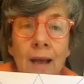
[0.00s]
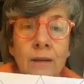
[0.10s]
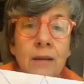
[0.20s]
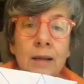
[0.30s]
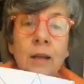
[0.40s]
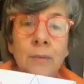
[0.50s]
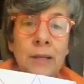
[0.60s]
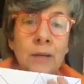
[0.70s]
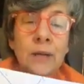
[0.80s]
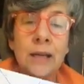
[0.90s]
And I'll
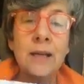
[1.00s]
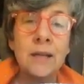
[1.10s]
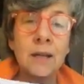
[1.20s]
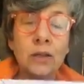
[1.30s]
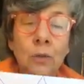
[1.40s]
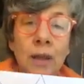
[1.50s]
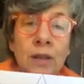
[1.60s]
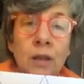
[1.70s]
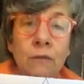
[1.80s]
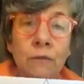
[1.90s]
be doing it in such a way
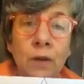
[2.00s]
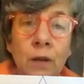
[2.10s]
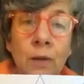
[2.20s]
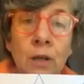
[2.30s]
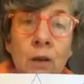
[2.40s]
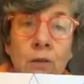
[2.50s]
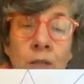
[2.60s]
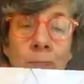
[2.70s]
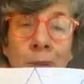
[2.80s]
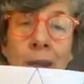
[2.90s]
that you can follow along.
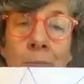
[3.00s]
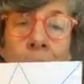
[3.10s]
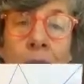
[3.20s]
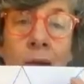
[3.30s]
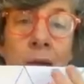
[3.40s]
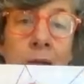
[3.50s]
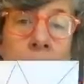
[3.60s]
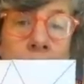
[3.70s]
So paper,